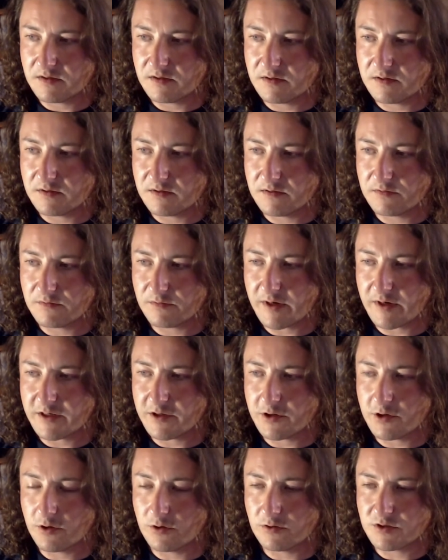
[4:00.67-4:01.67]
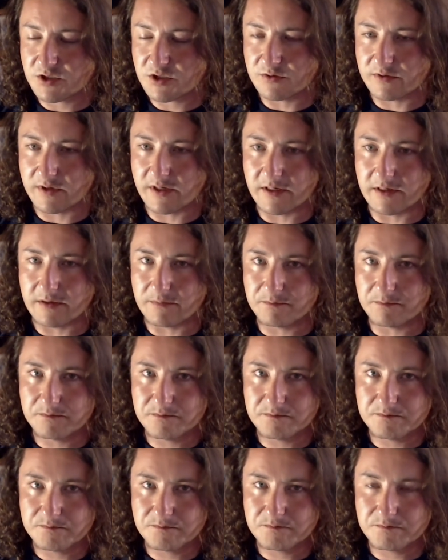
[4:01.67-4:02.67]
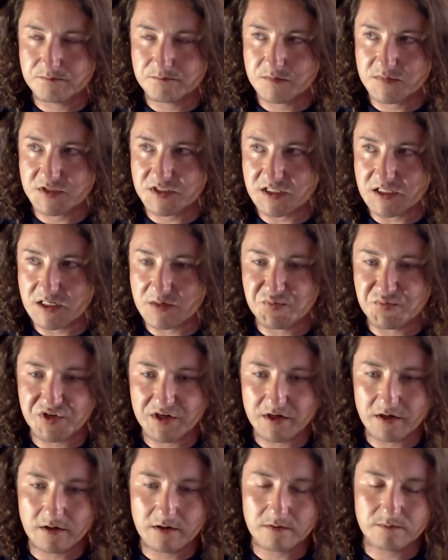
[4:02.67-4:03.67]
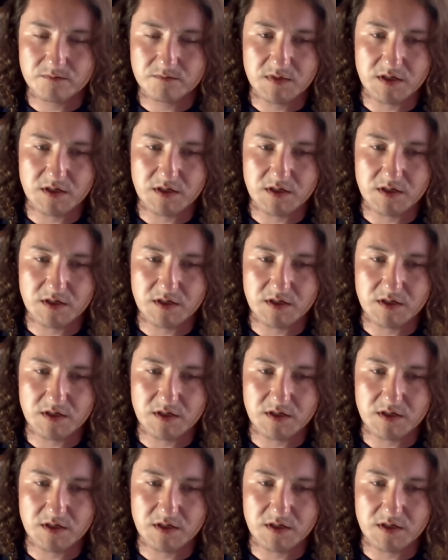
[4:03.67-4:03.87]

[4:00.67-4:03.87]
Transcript: radio to a CD player.